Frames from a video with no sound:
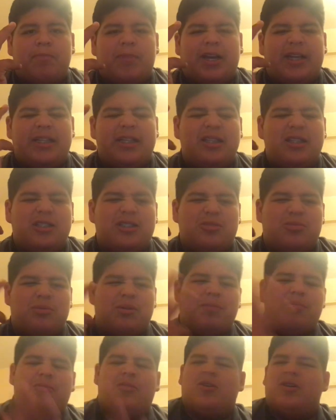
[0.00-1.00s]
I think there's
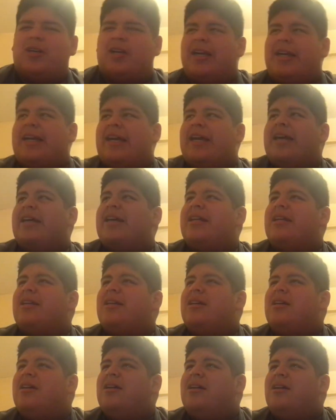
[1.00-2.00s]
one more. I can't get.
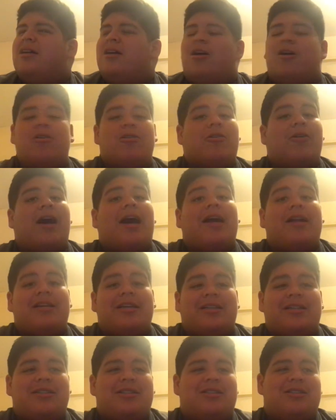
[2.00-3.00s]
Oh no,
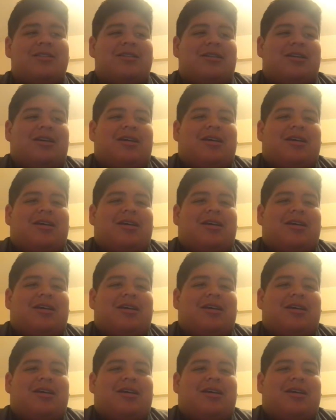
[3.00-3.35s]
Alex,